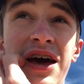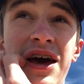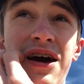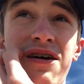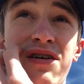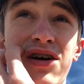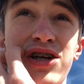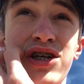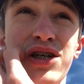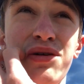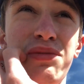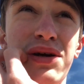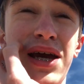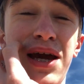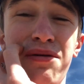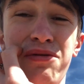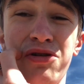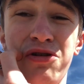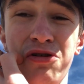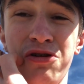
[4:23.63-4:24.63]
have actually
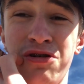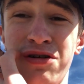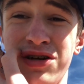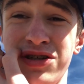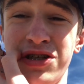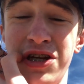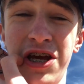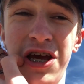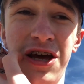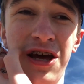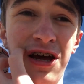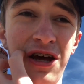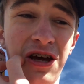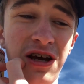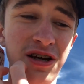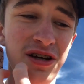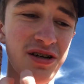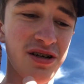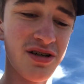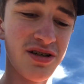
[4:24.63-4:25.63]
became a little crusty
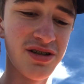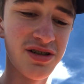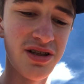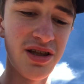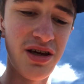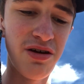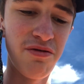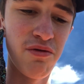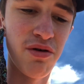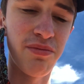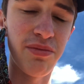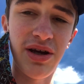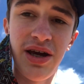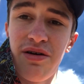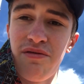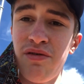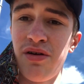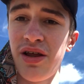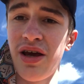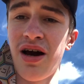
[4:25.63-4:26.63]
because the room would get
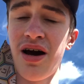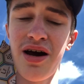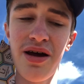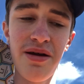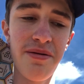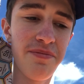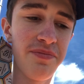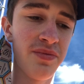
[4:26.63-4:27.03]
really hot.